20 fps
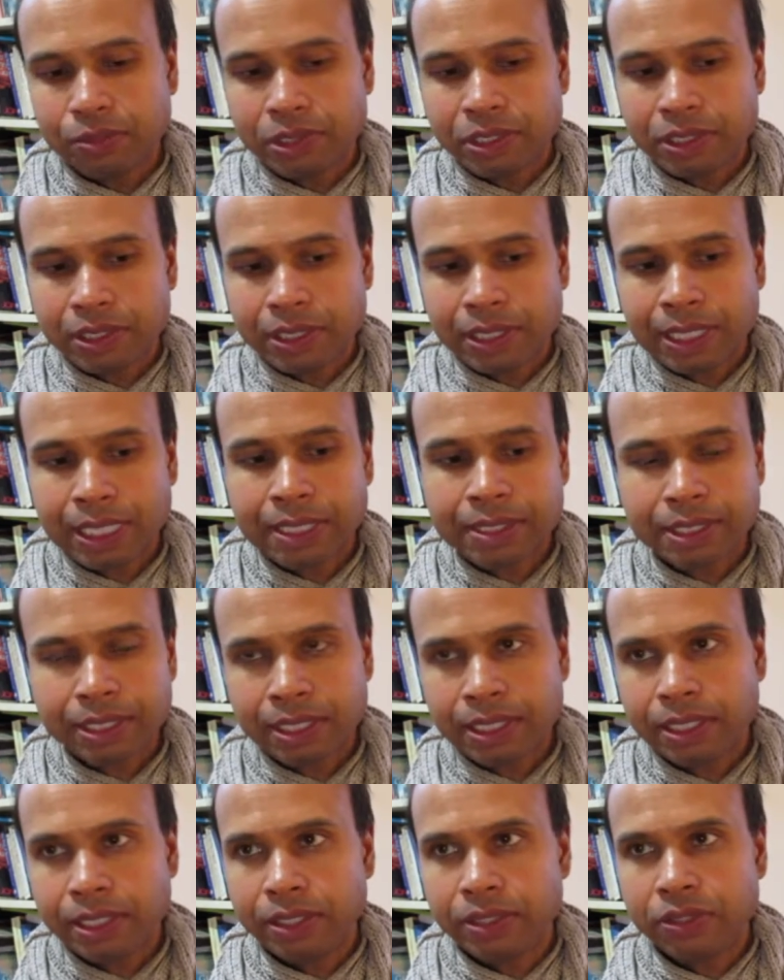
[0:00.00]
which are the
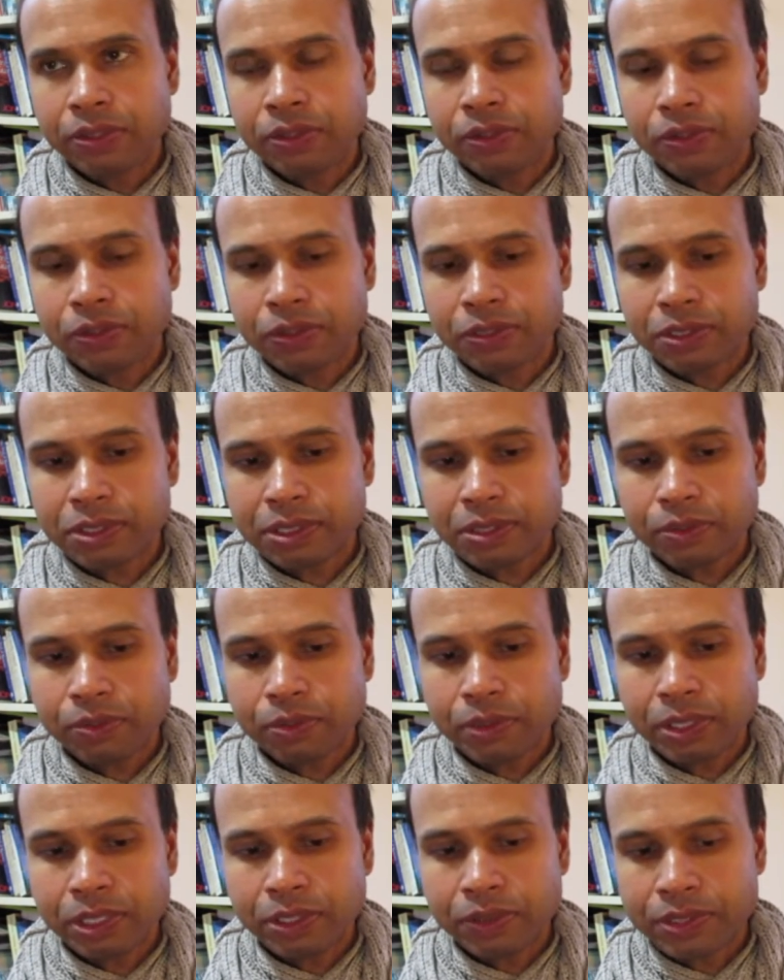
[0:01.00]
classically in the course
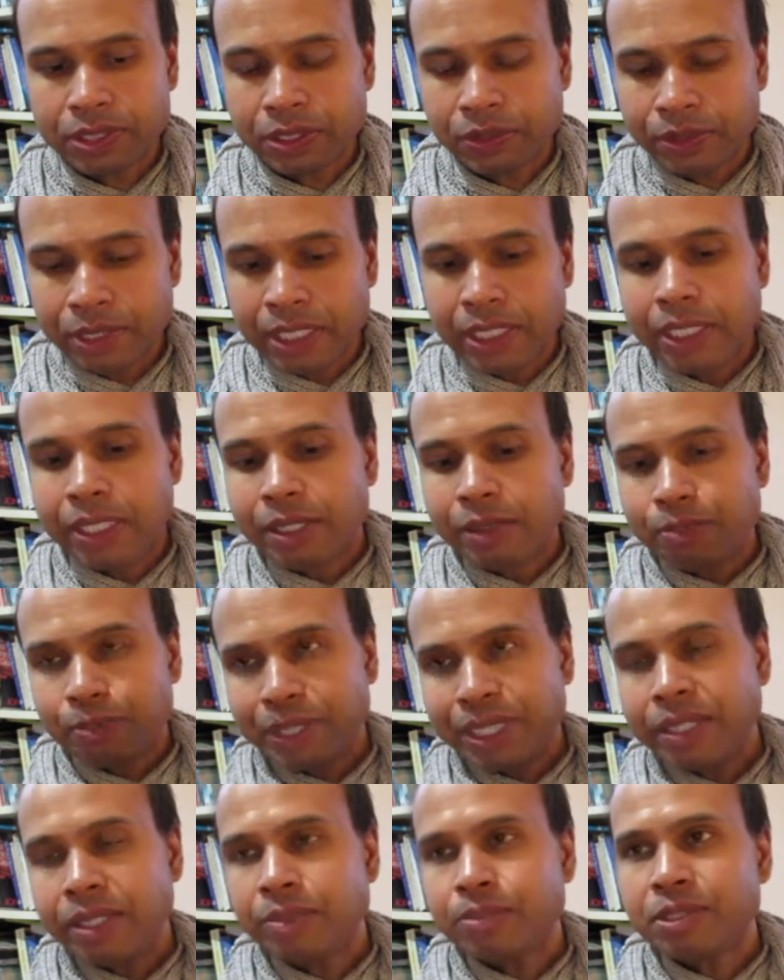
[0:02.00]
one goes. So
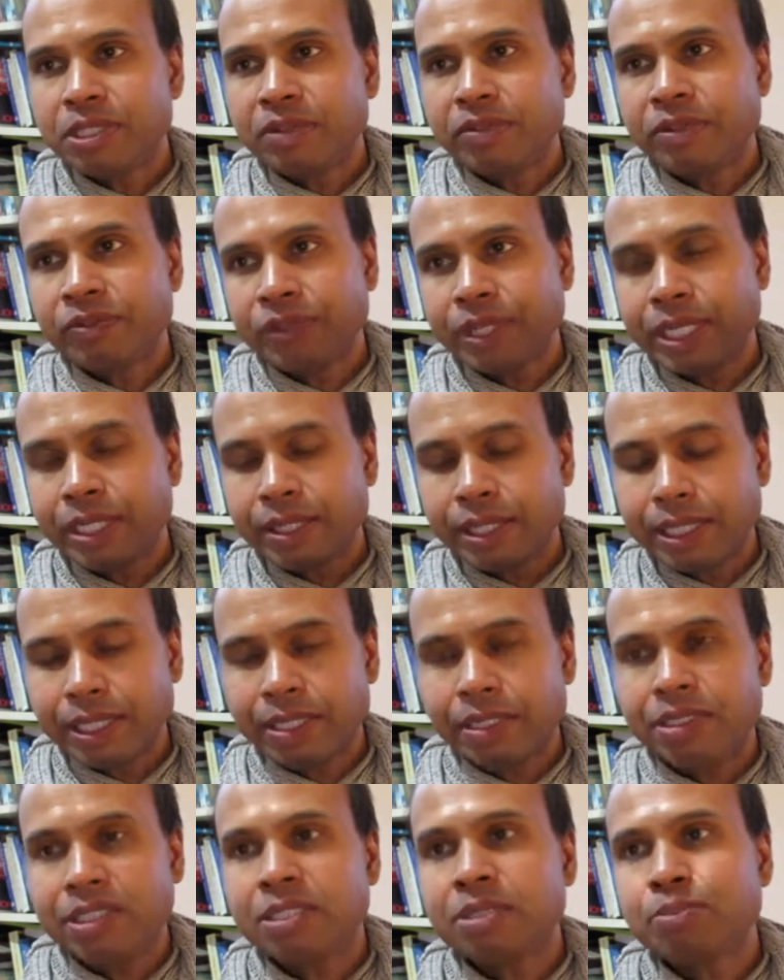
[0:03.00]
be the observer, forget
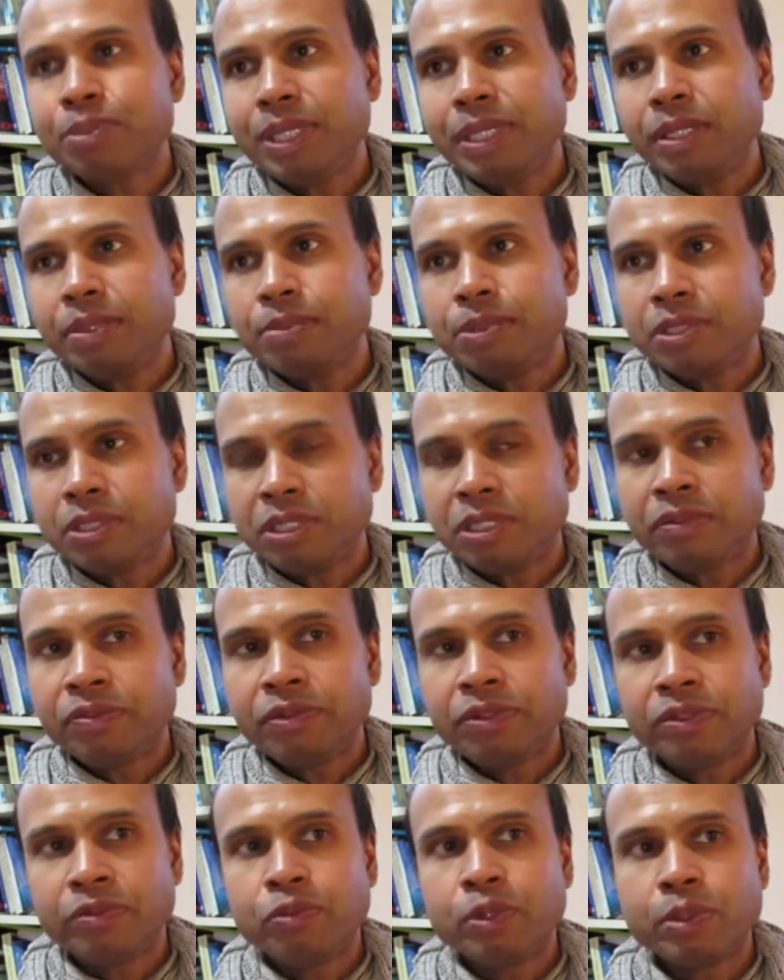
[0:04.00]
that, and just be the
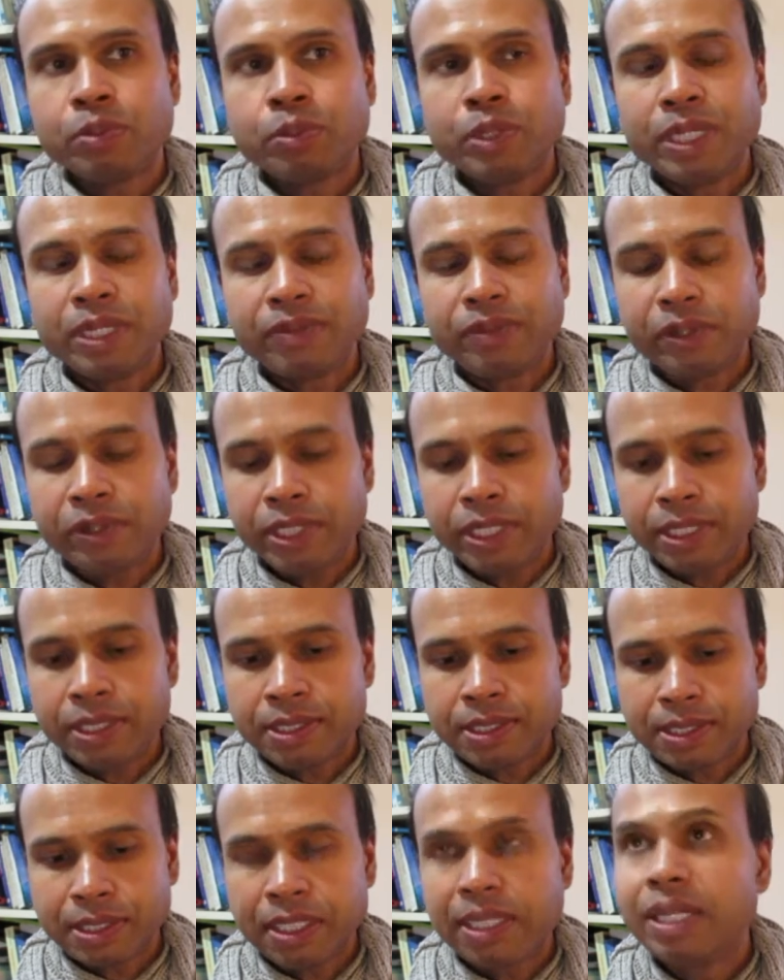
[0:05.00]
observer of what whenever
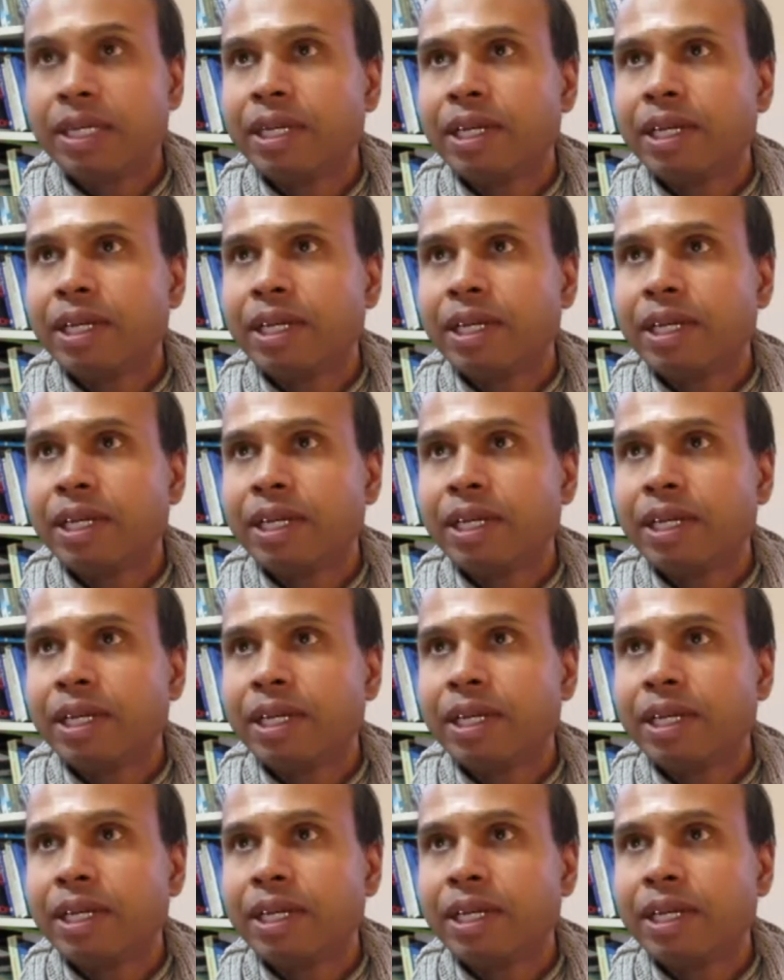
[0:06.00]
is.